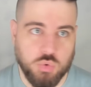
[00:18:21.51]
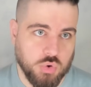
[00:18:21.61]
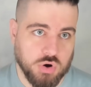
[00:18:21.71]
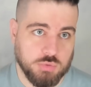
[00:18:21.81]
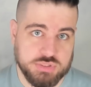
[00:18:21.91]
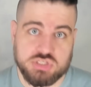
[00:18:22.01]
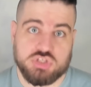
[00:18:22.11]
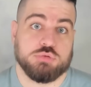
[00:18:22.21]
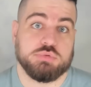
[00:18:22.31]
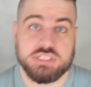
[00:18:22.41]
or with a
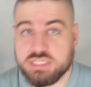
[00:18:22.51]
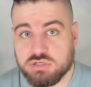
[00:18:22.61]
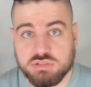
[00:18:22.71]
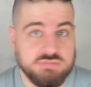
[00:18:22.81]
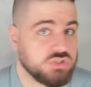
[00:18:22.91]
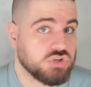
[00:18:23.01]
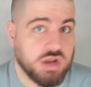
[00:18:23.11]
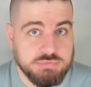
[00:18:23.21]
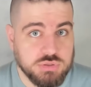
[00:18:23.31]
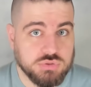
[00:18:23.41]
Jubilee in your Living
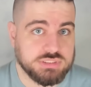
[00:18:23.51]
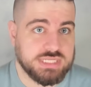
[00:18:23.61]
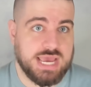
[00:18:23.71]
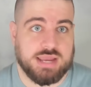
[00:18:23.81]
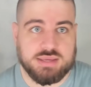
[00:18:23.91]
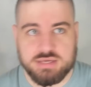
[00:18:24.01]
Tribunal deck,